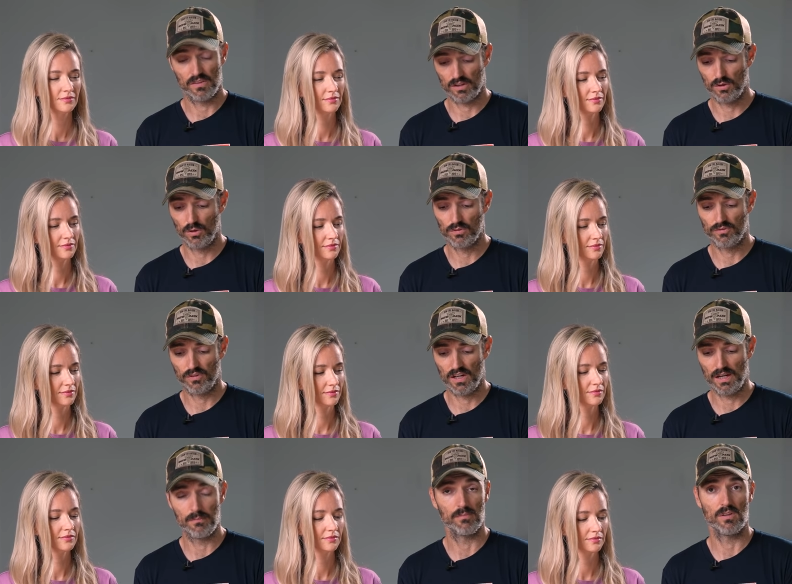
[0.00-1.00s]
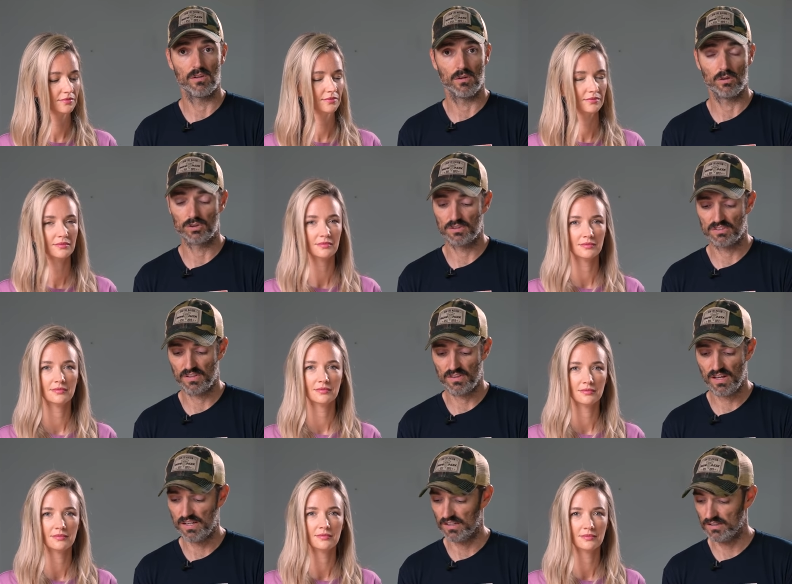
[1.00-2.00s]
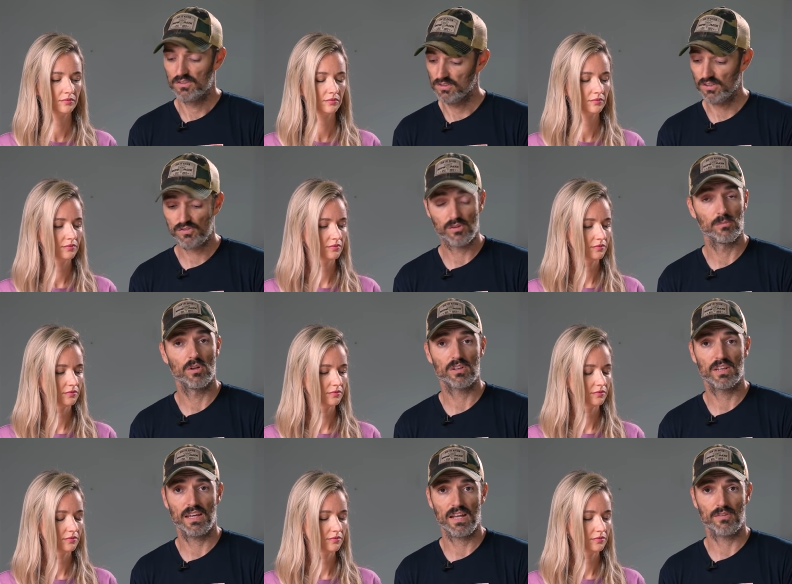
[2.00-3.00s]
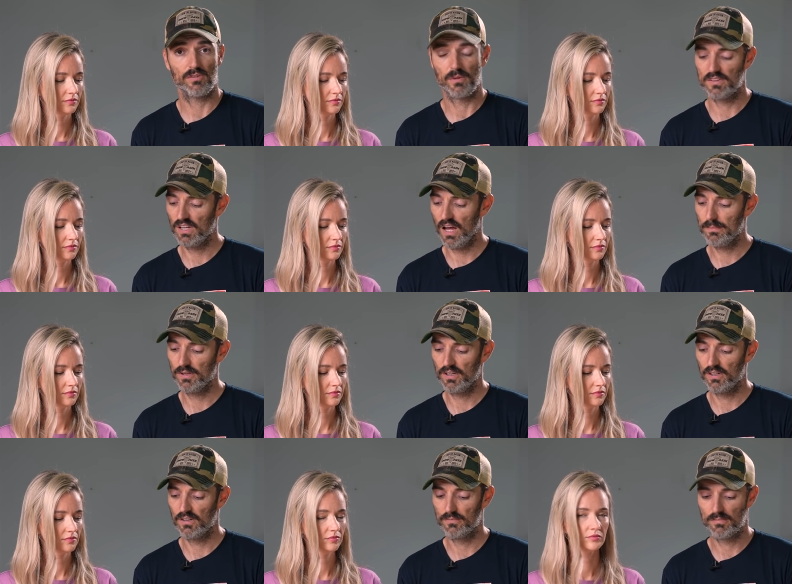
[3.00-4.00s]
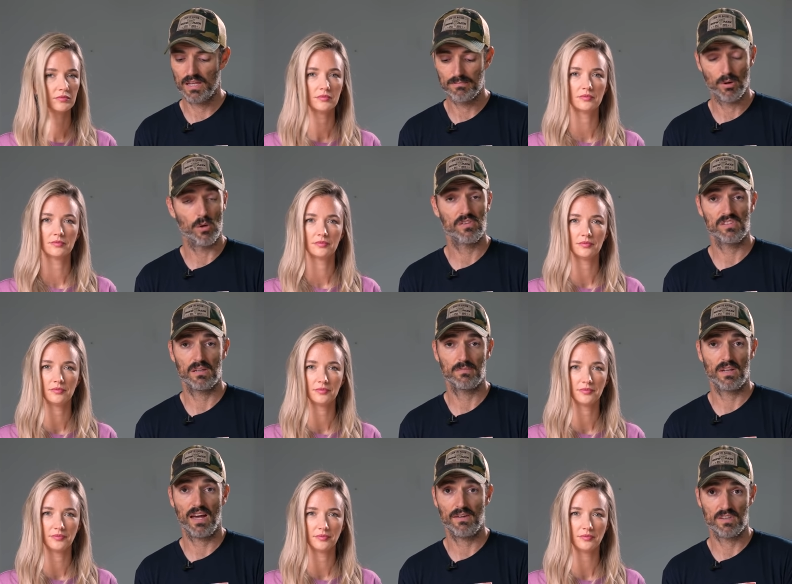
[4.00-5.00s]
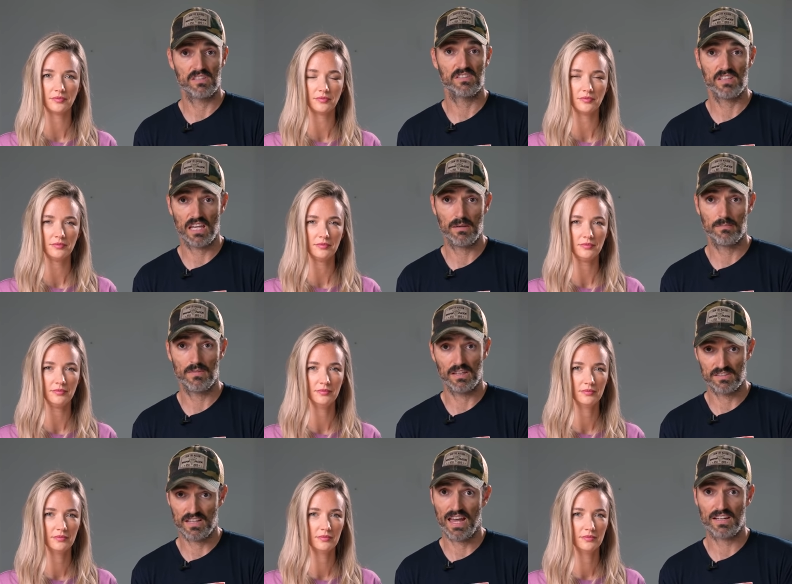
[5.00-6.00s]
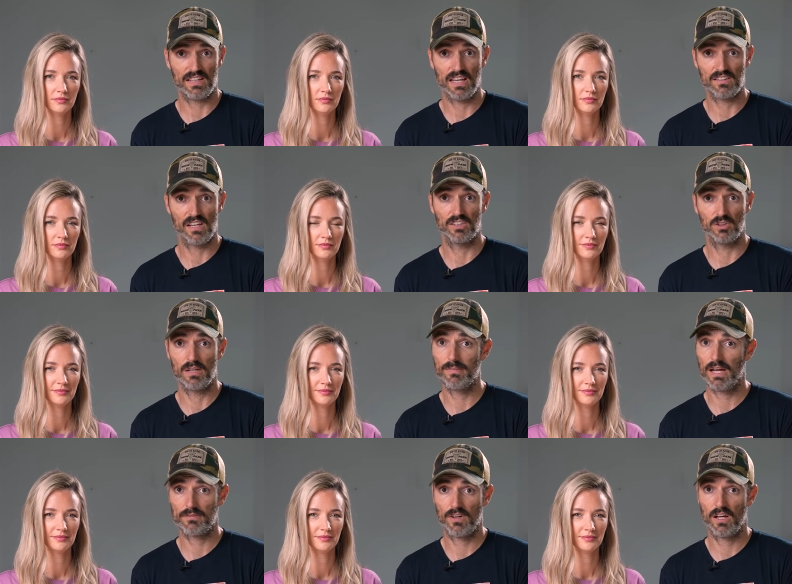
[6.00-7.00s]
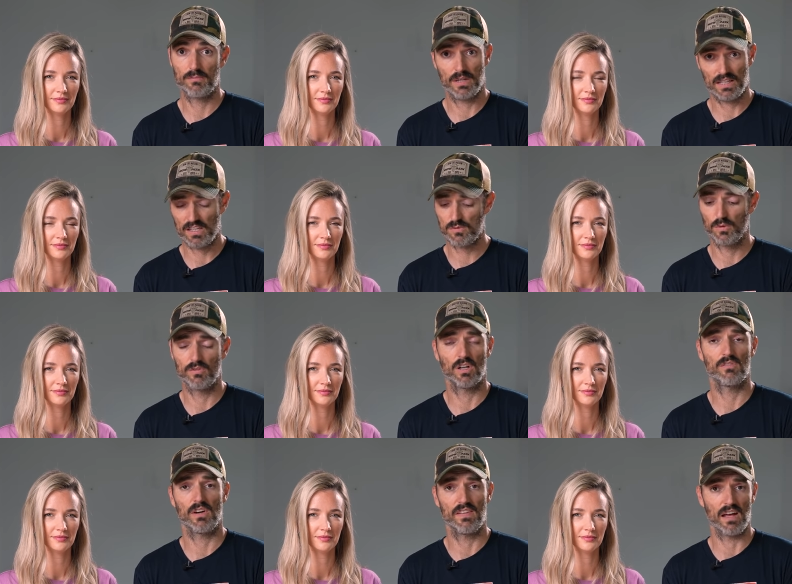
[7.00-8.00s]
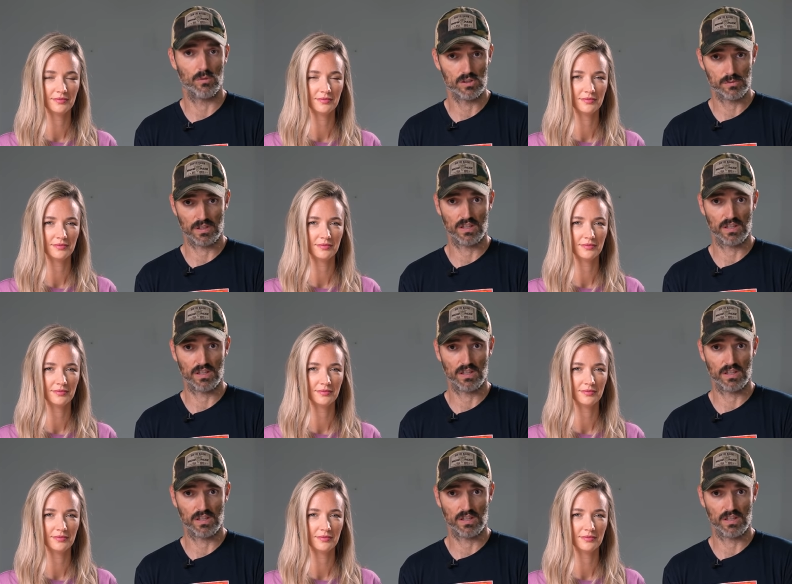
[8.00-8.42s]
Speaker 1: the gold Fram, the Ultra Synthetic. Just from looking at it from the top here, they both seem to have the same exact anti-drainback valve, but I guess we'll verify that once we